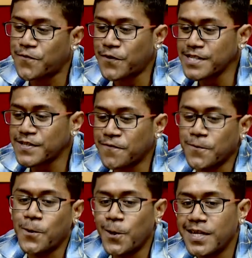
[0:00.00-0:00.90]
first of
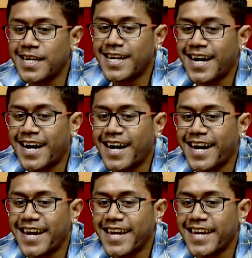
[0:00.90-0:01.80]
all,
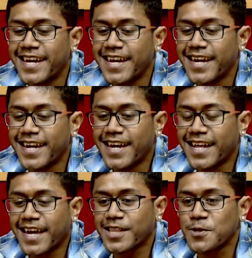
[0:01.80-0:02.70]
I
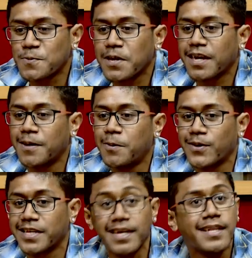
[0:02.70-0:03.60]
like to speak
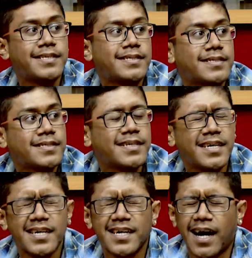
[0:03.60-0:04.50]
about English.
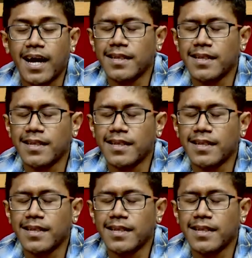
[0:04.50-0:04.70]
I